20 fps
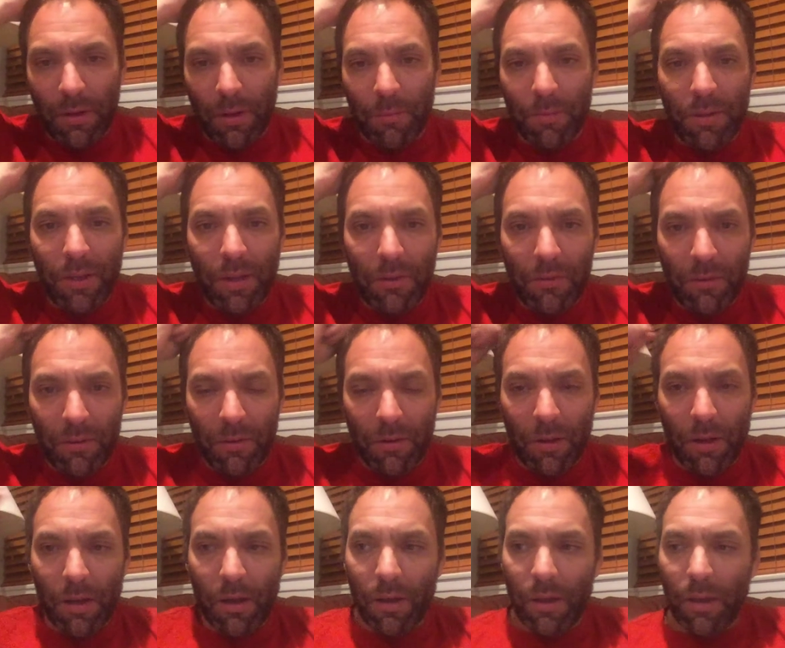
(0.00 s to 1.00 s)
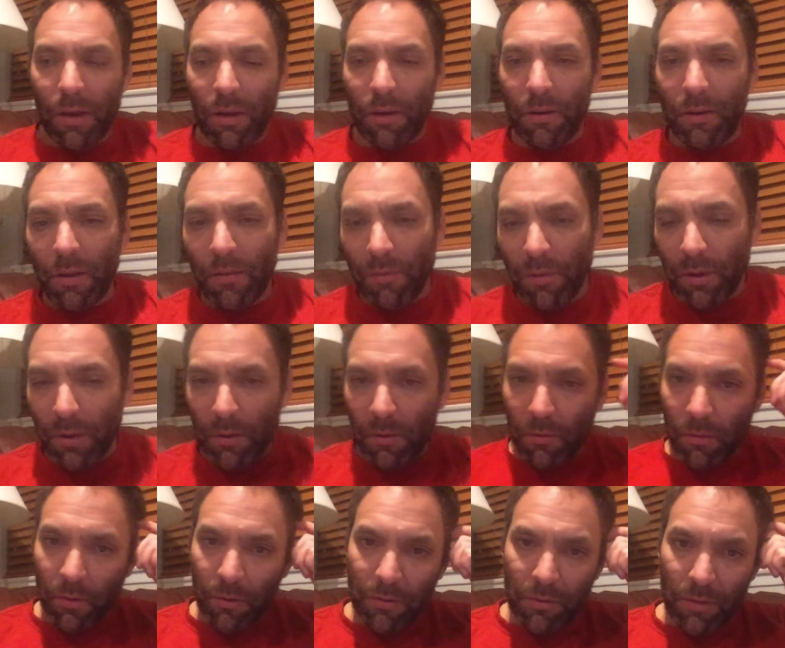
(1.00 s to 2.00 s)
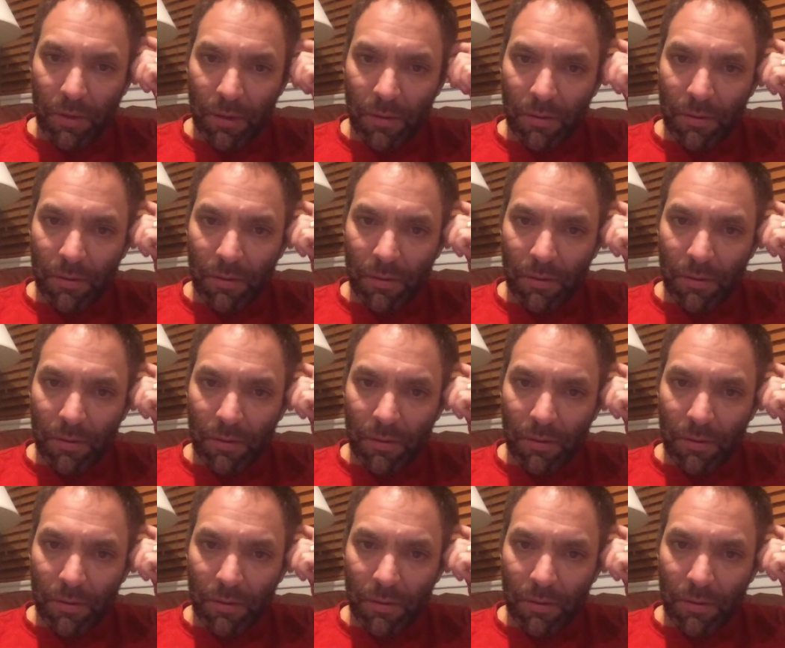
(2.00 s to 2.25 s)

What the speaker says: I'm teaching at a different university at